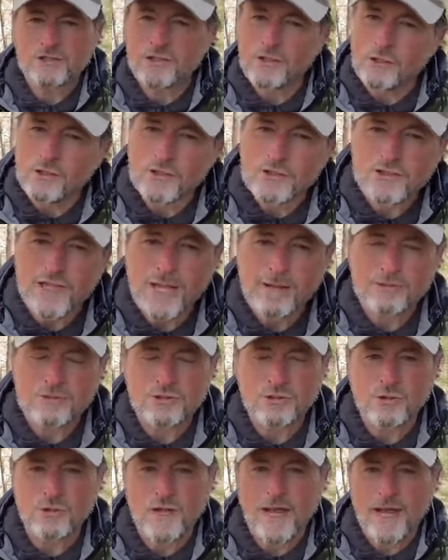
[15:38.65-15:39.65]
serious
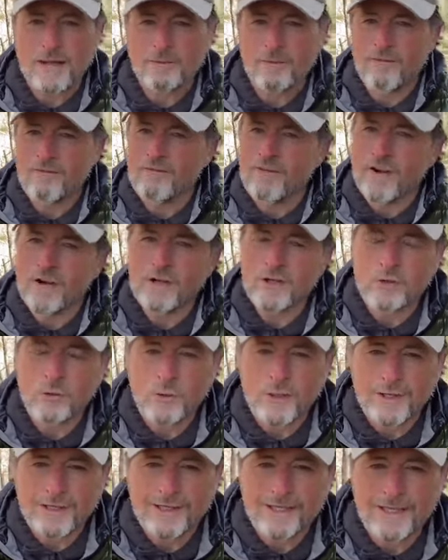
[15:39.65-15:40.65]
damage to an animal very
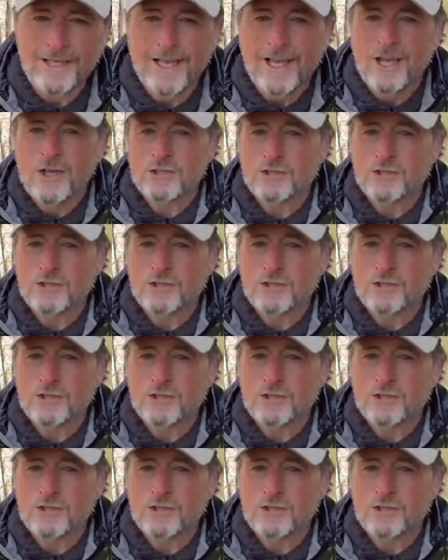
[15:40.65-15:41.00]
quickly.